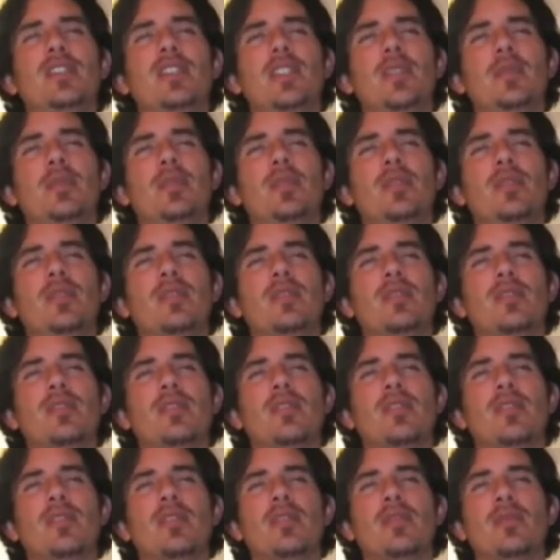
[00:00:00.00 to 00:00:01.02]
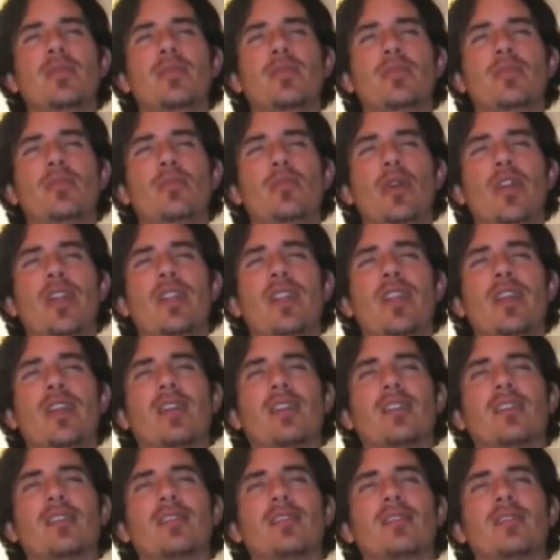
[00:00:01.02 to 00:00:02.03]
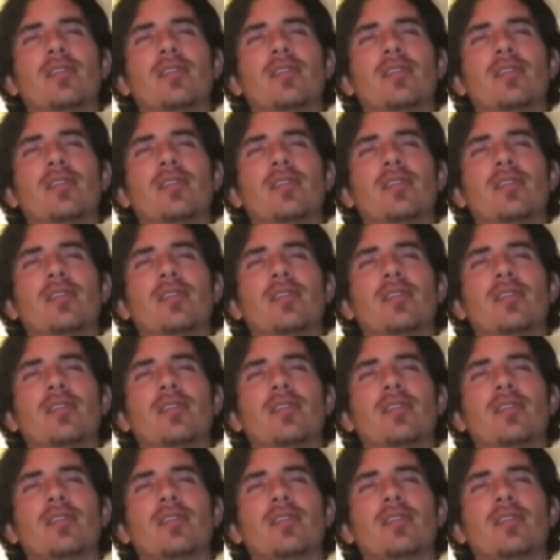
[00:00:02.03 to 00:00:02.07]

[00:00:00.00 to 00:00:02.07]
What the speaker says: deep breathing.